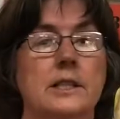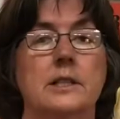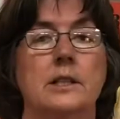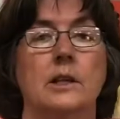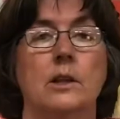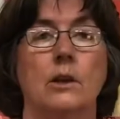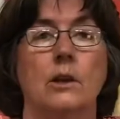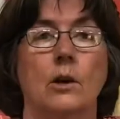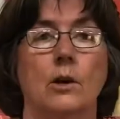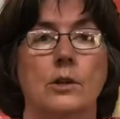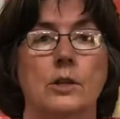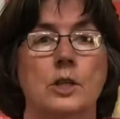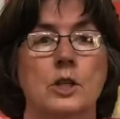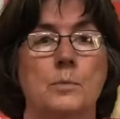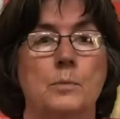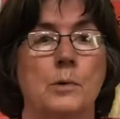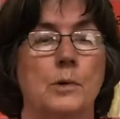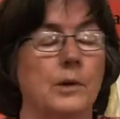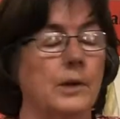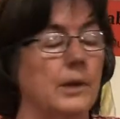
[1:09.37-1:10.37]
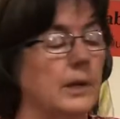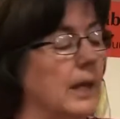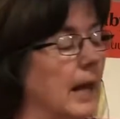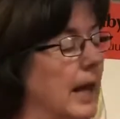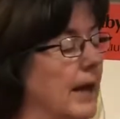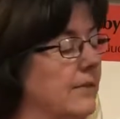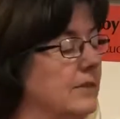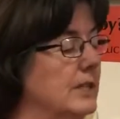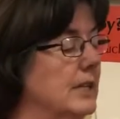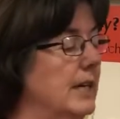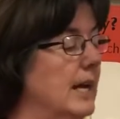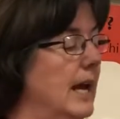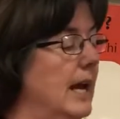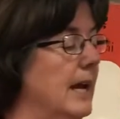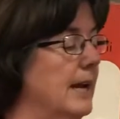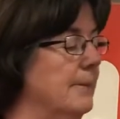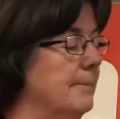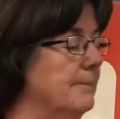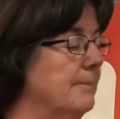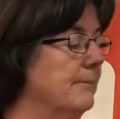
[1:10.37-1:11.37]
the largest bird alive
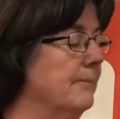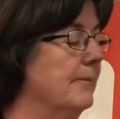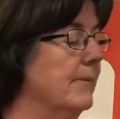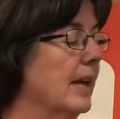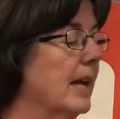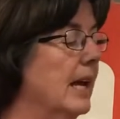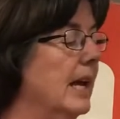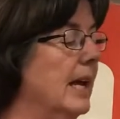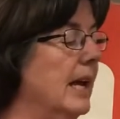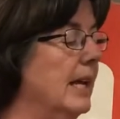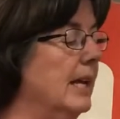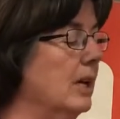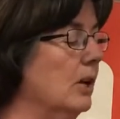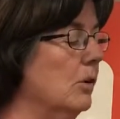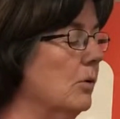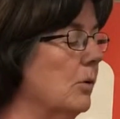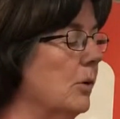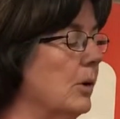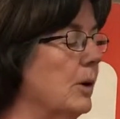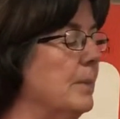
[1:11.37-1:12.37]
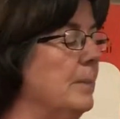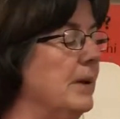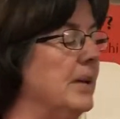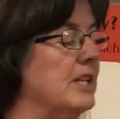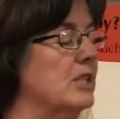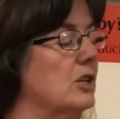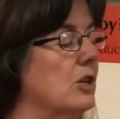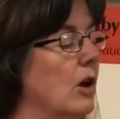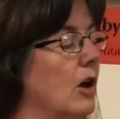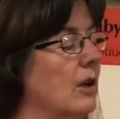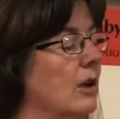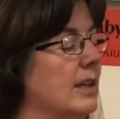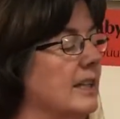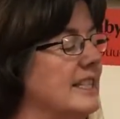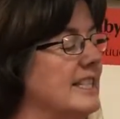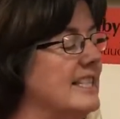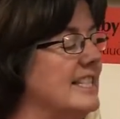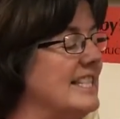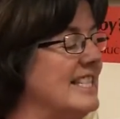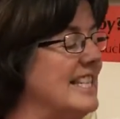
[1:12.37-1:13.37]
today. It can grow to be as tall as
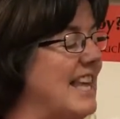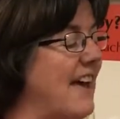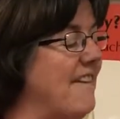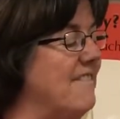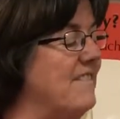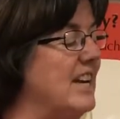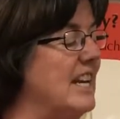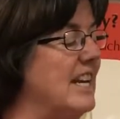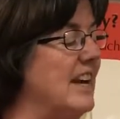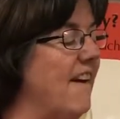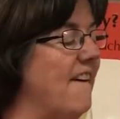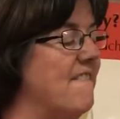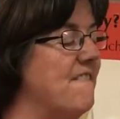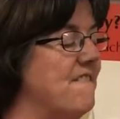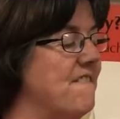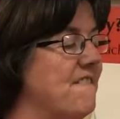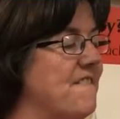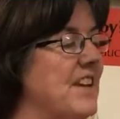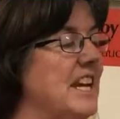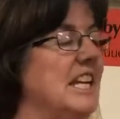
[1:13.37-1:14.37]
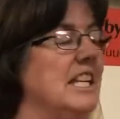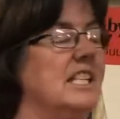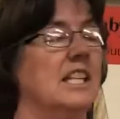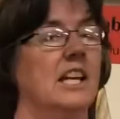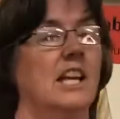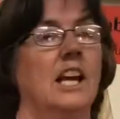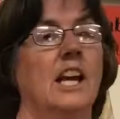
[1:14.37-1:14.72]
7 feet,